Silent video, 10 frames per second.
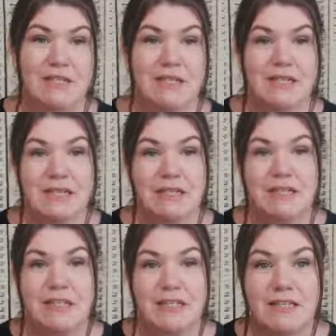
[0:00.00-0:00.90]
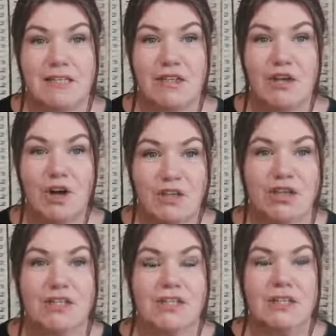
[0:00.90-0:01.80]
This is the
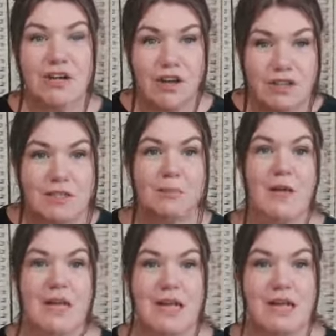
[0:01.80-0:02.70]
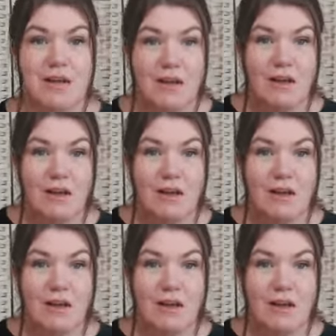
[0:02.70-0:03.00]
conscious underpinning